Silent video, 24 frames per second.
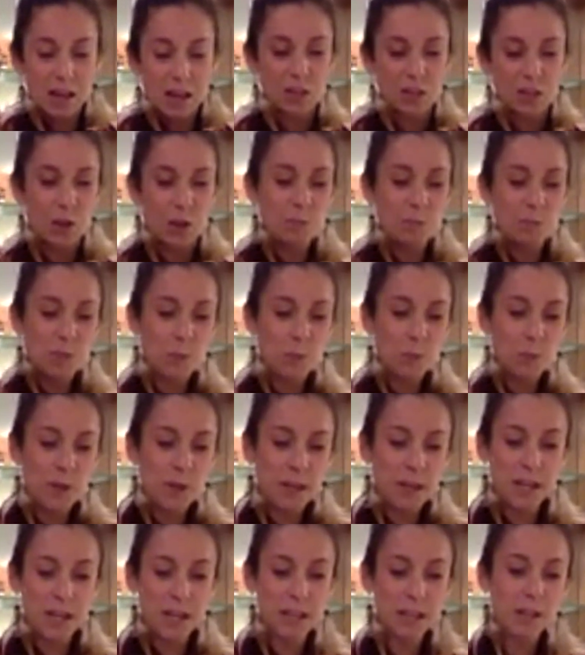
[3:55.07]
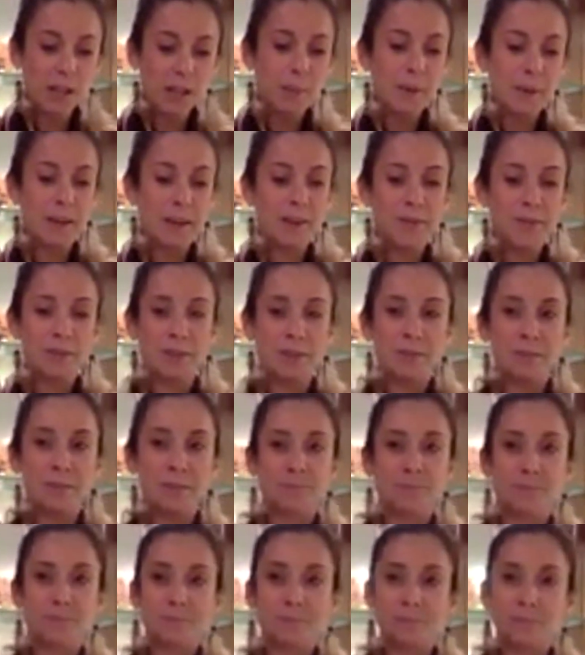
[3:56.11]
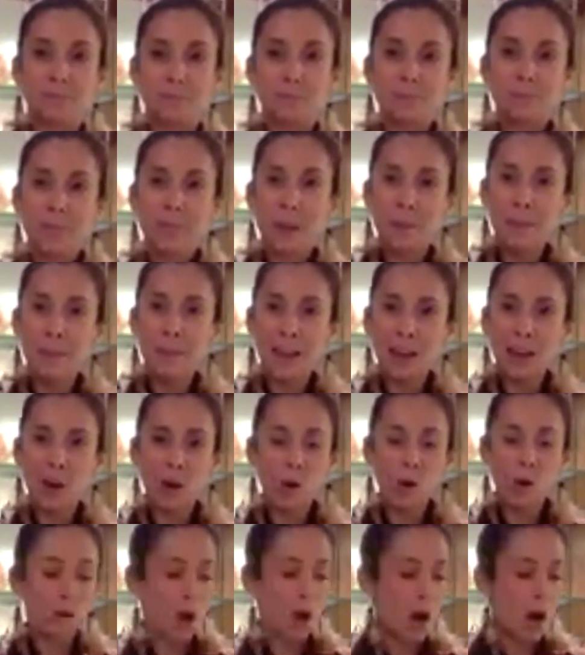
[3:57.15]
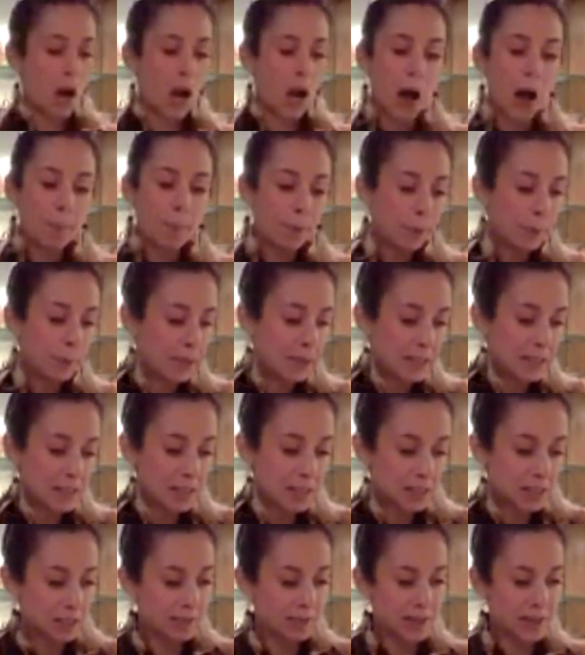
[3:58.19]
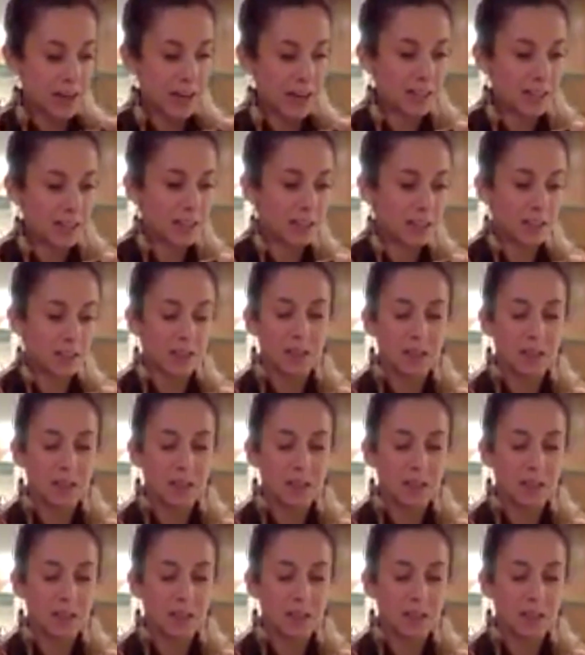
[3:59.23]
So I'm just putting a little bit of mango, a couple pieces of ice.